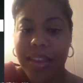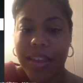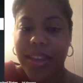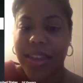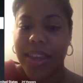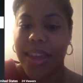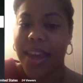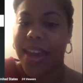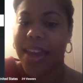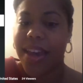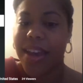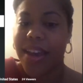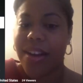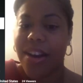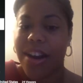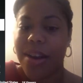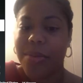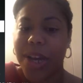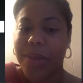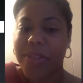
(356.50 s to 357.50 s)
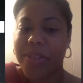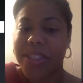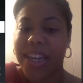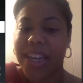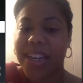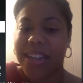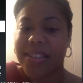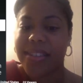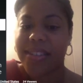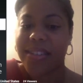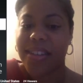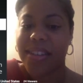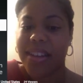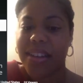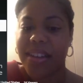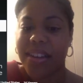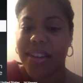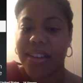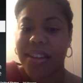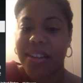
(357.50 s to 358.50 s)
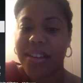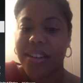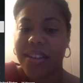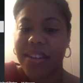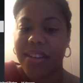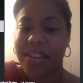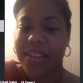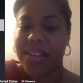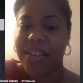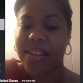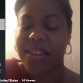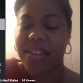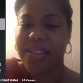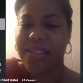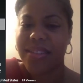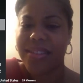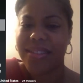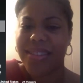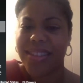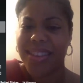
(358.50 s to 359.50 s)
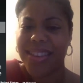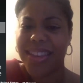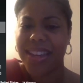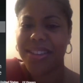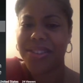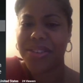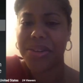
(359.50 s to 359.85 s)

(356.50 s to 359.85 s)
yeah, car payments kind of suck. They